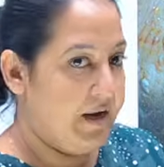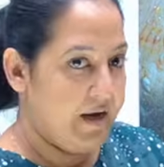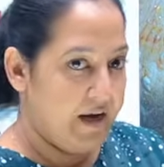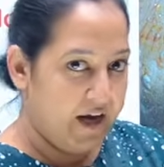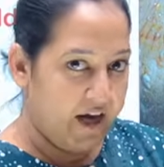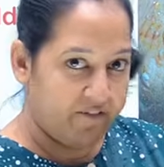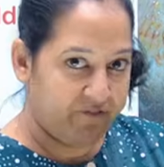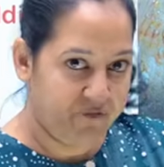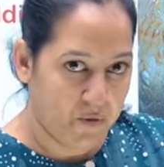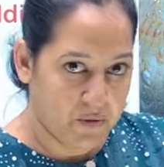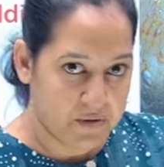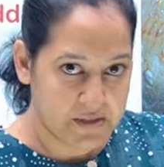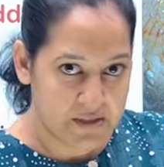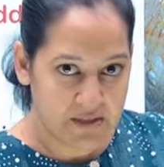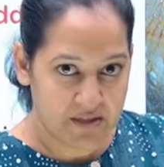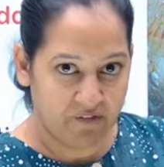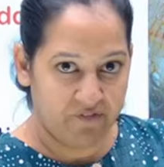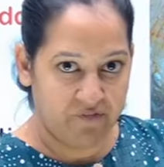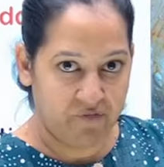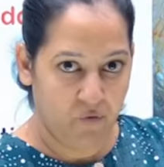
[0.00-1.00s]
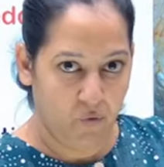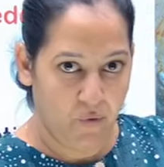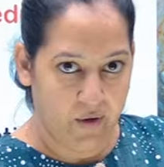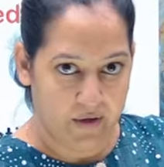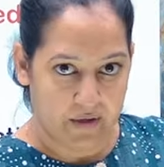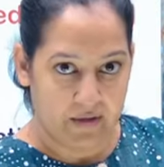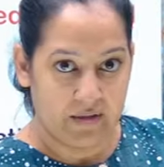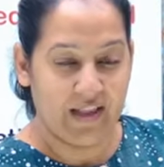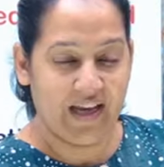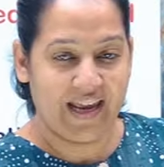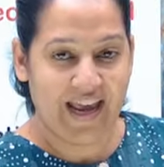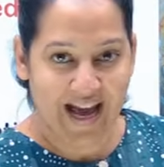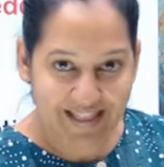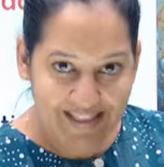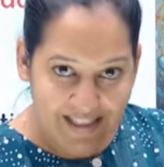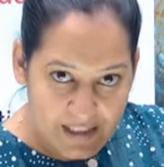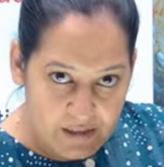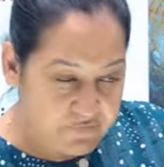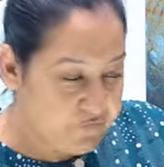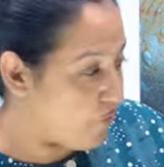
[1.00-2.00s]
It forces the fluid. The
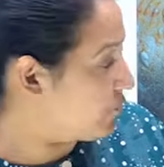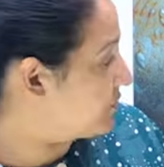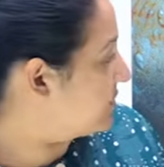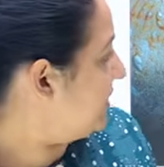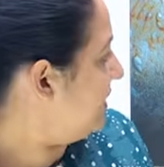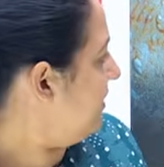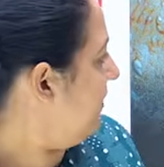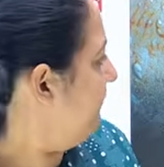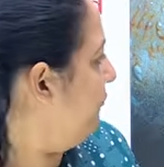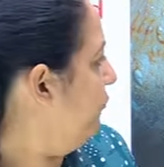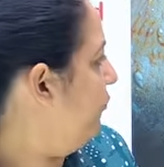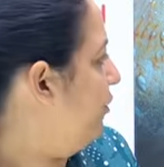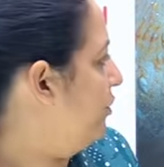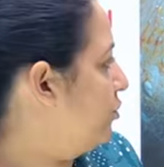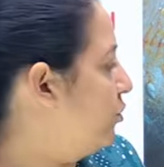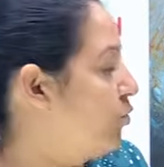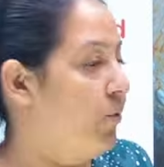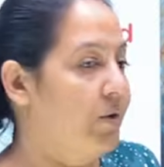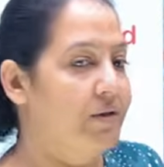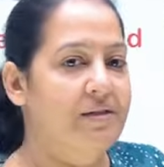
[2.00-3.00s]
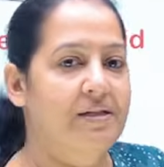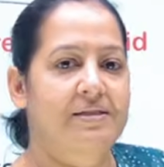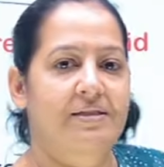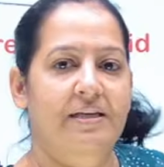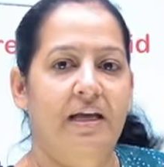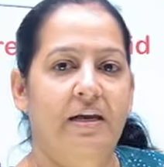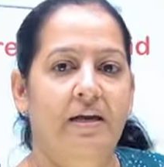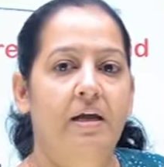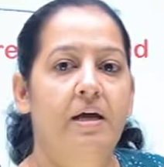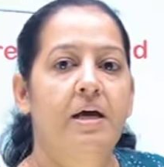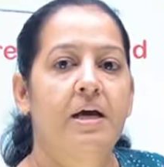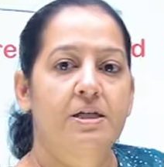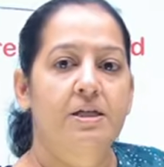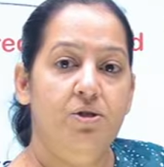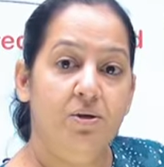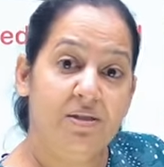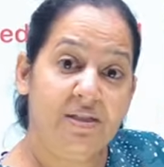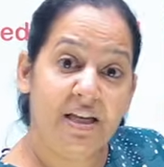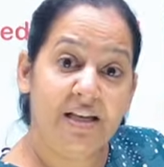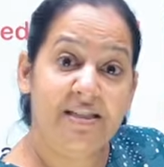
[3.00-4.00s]
gas is forcing the fluid to go in the skin.
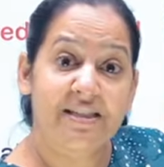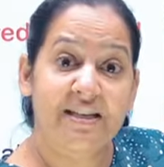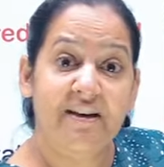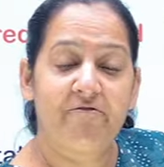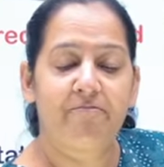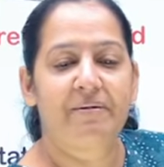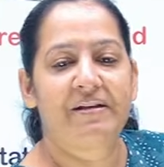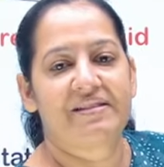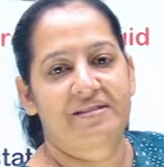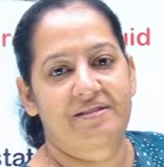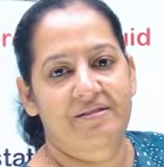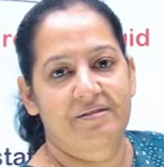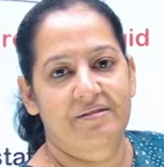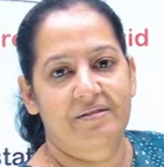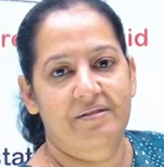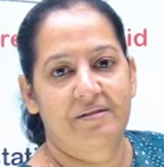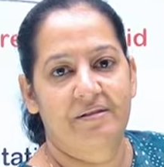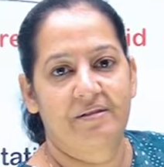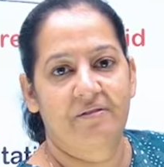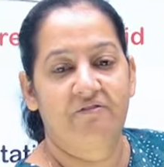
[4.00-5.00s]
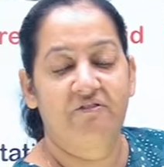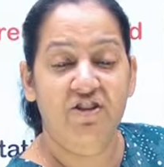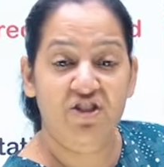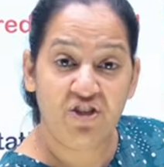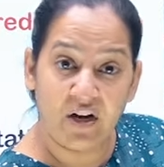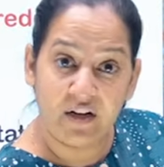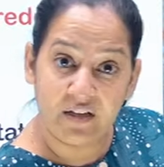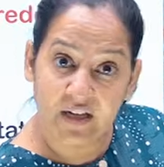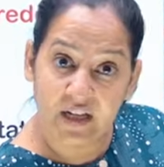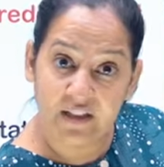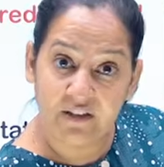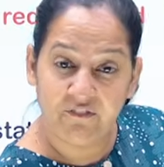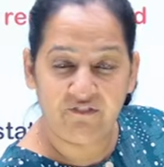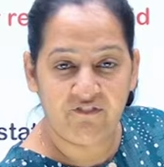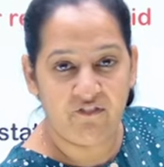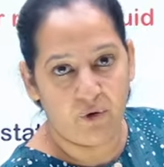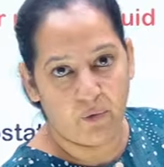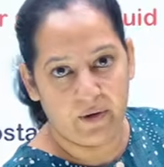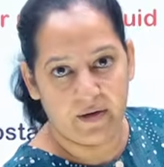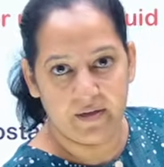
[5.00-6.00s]
So skins have blisters, which contain the
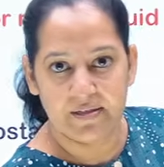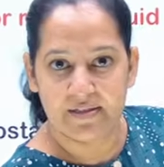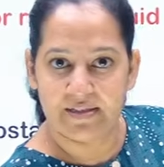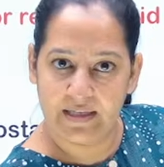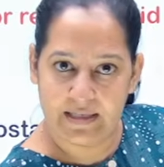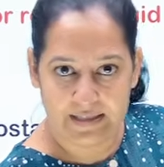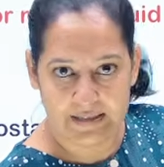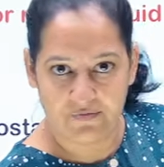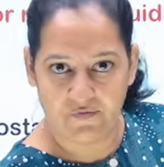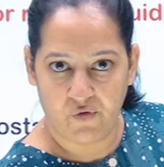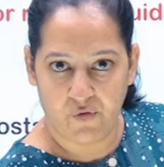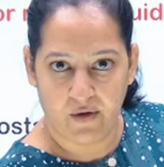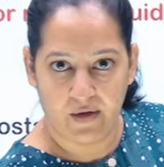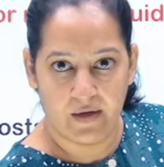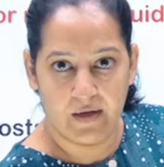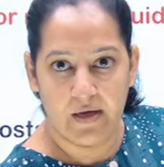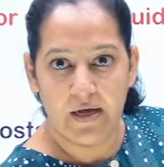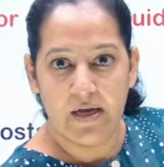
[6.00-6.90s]
fluid, serous fluid.